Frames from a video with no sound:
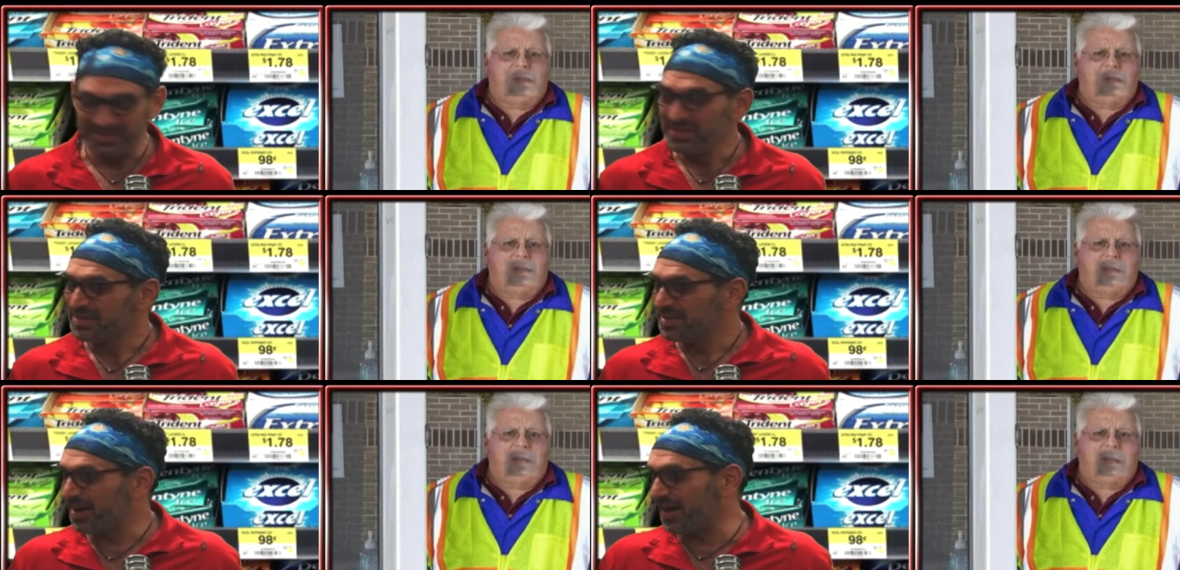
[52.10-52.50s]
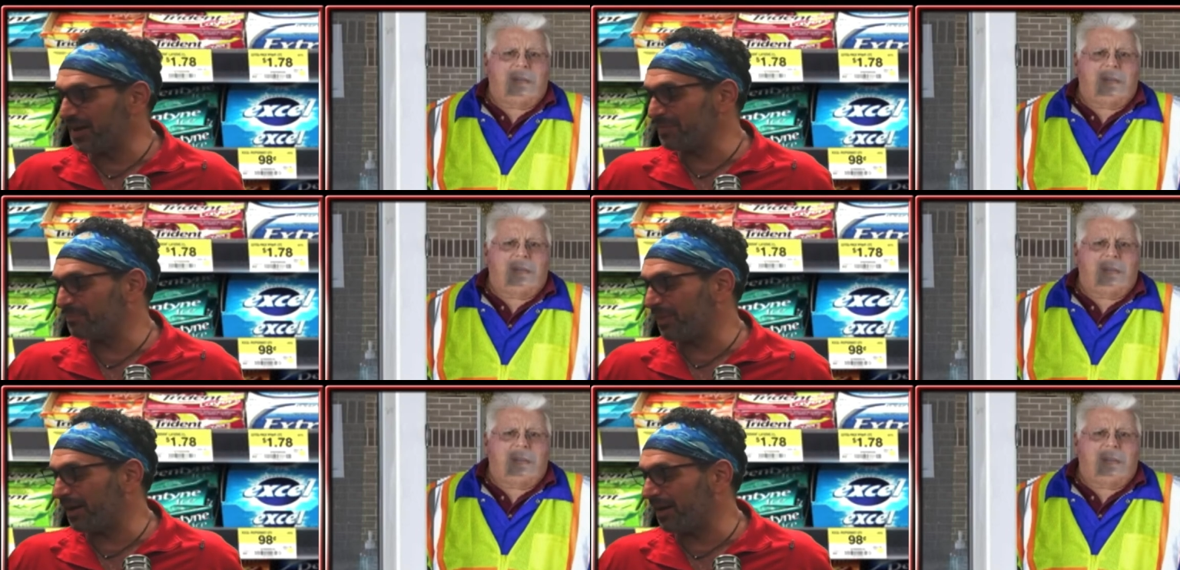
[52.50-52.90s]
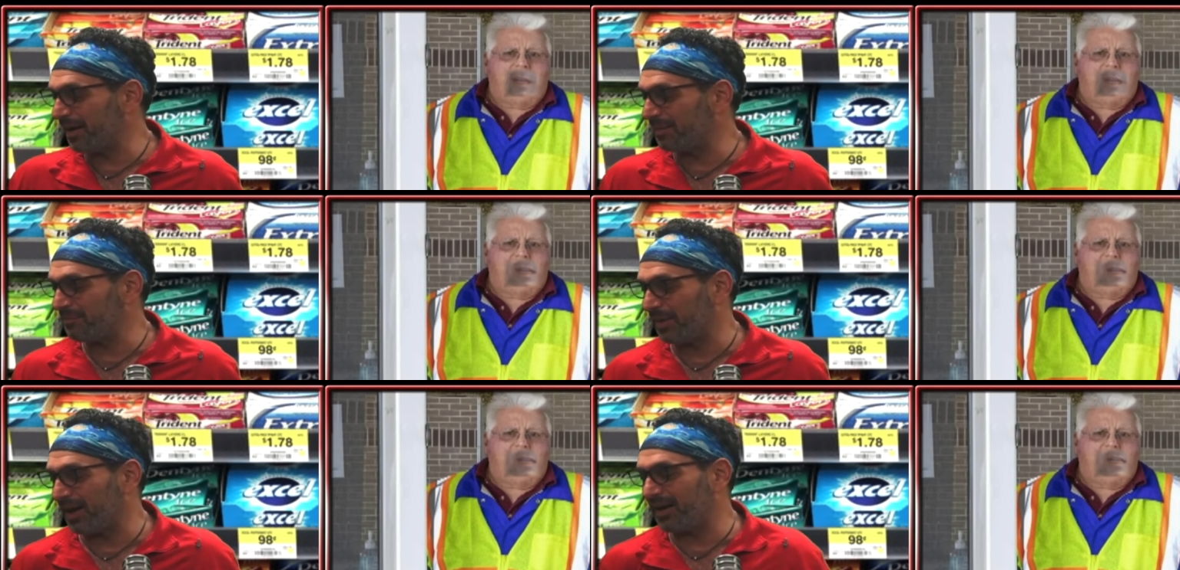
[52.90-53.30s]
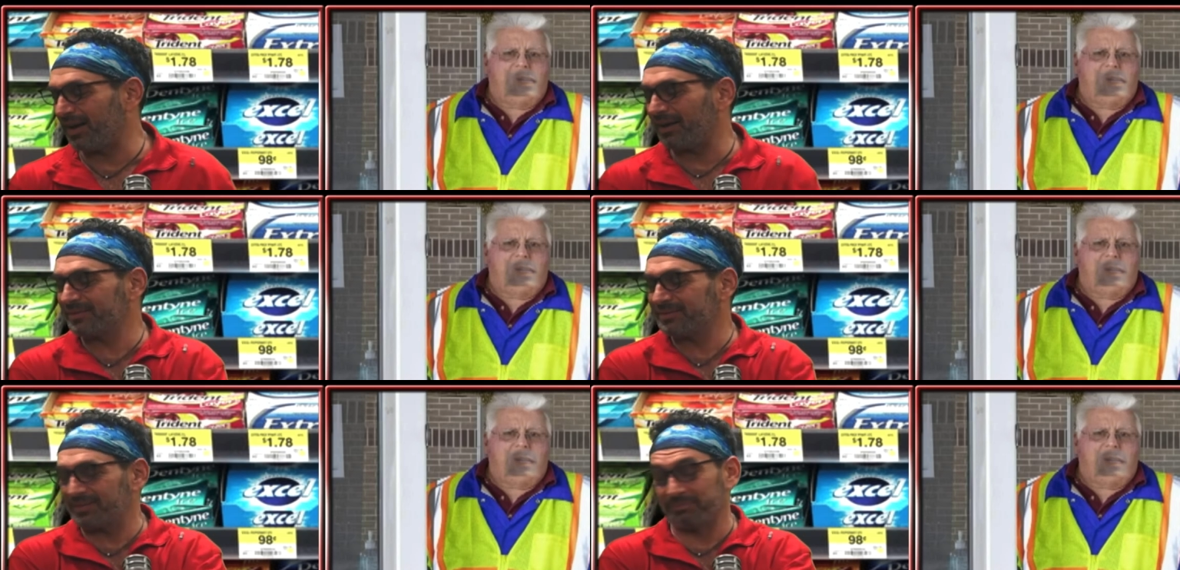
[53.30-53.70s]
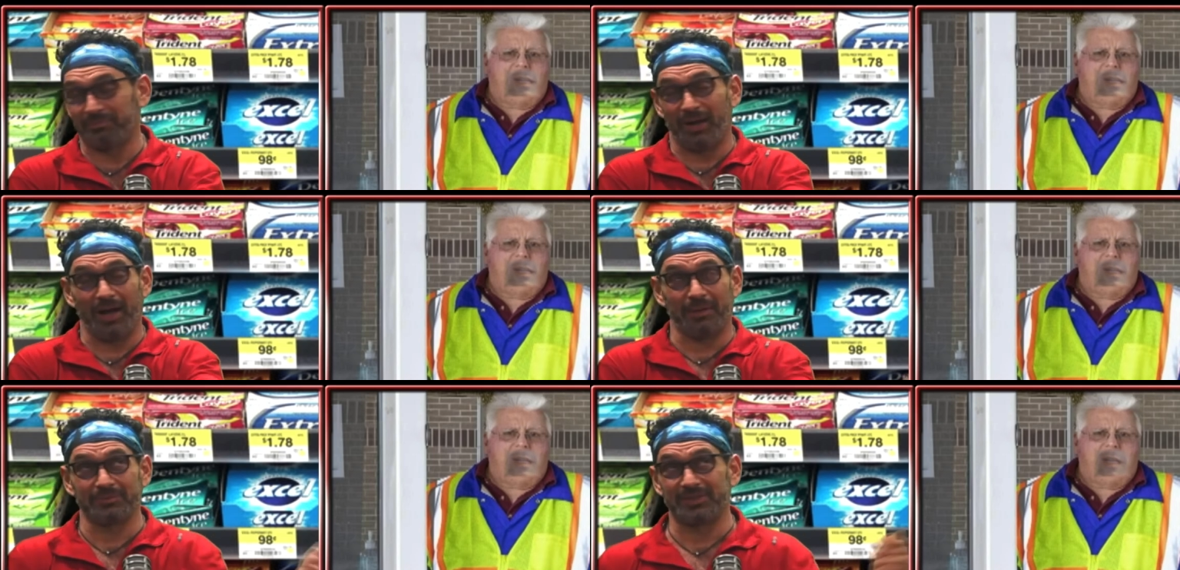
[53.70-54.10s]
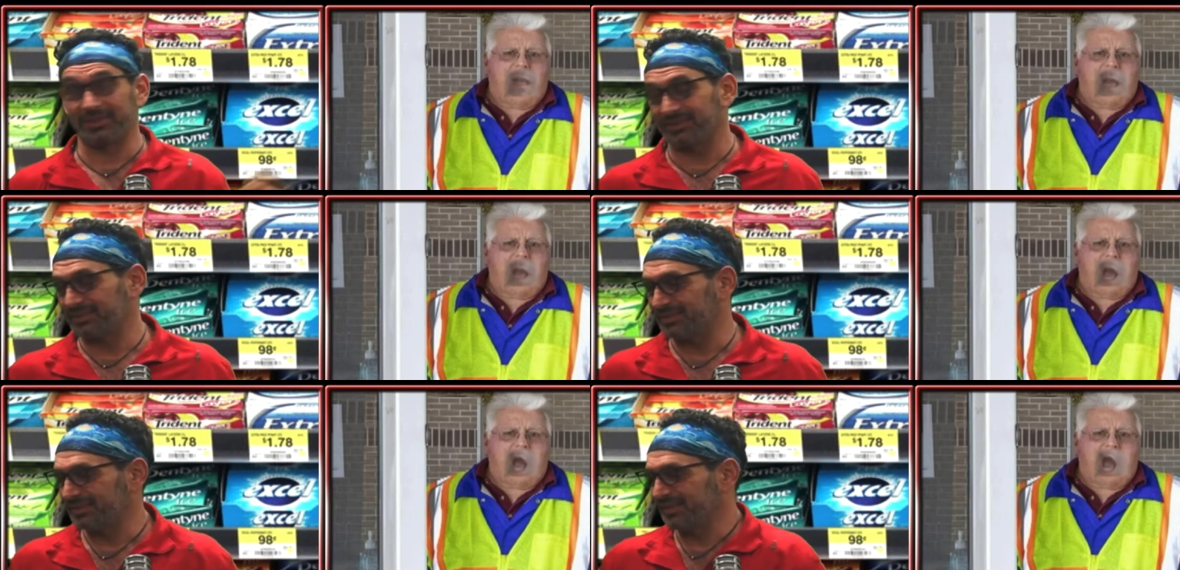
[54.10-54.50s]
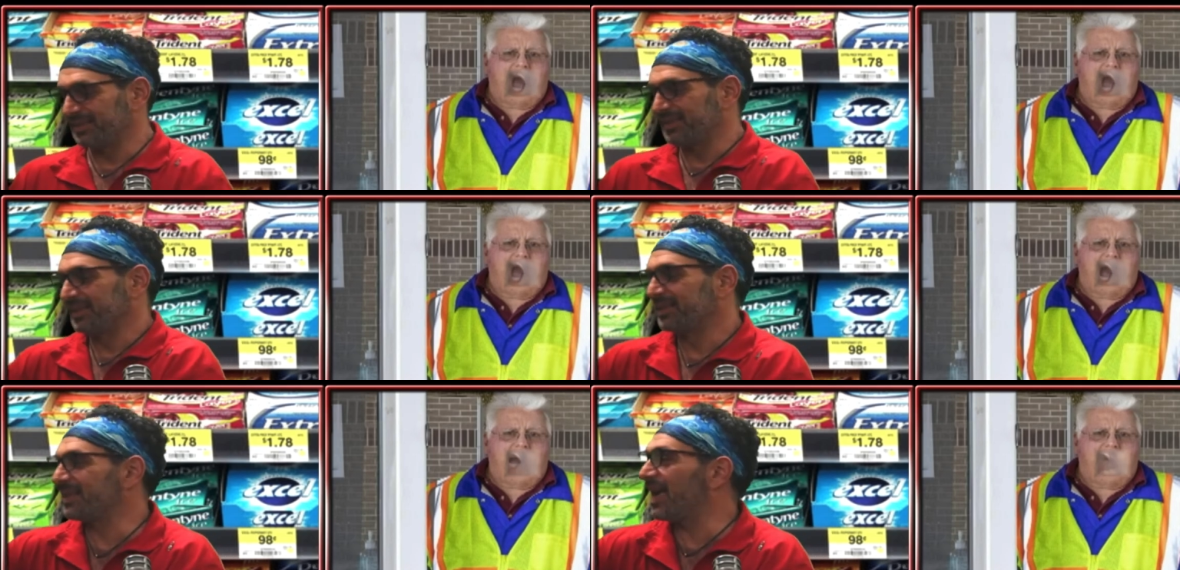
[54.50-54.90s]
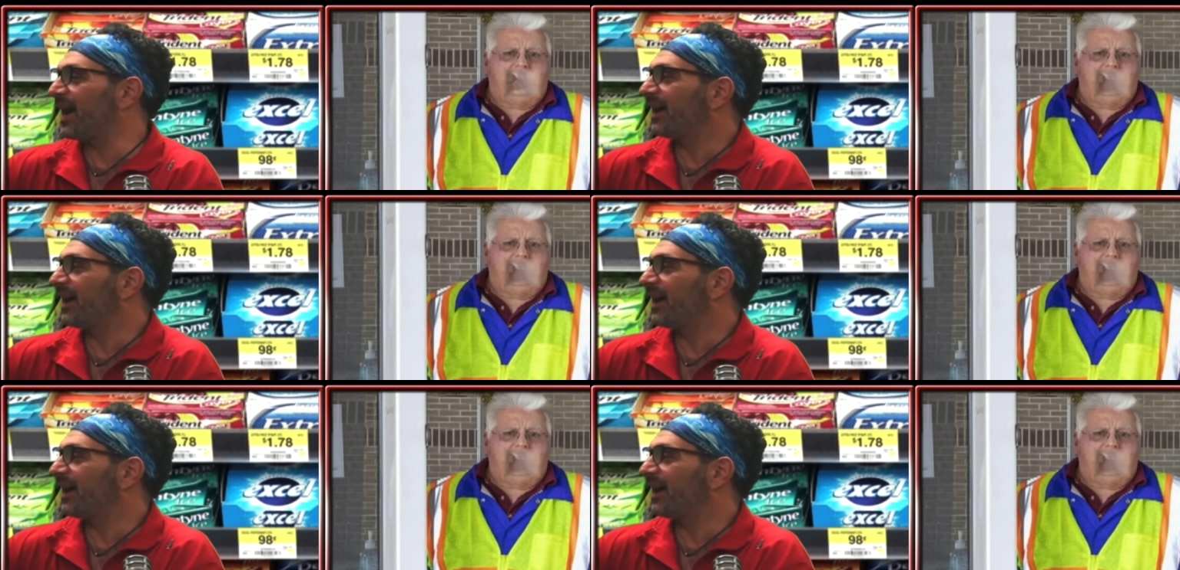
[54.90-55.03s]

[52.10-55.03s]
Speaker 1: all right, but, uh, uh, Bob. that's probably what they look like now.